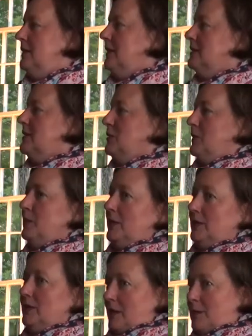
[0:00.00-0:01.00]
And so we
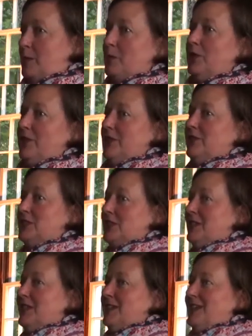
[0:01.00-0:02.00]
want a couple more of those.